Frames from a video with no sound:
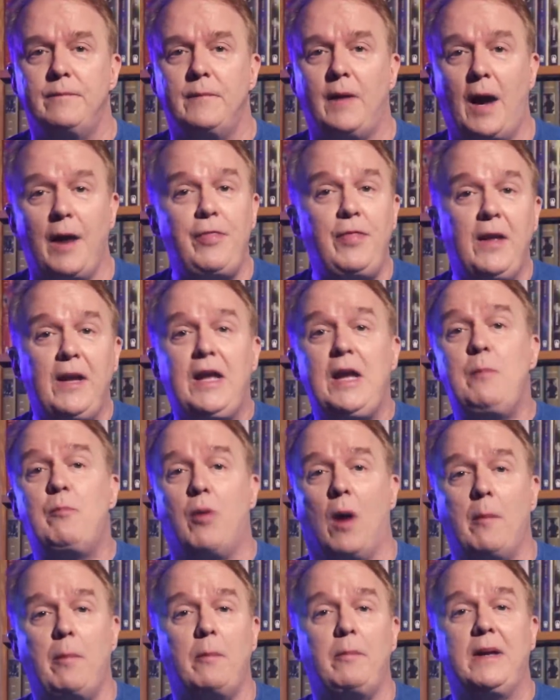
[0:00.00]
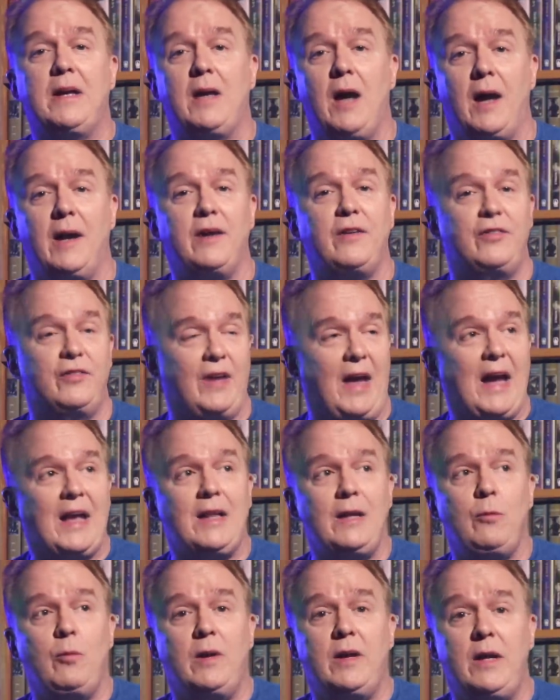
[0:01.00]
I think he probably got
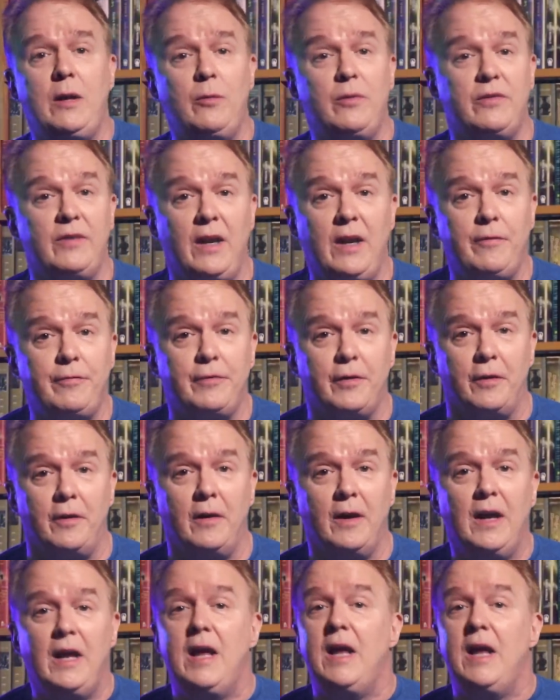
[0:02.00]
exactly what he was after,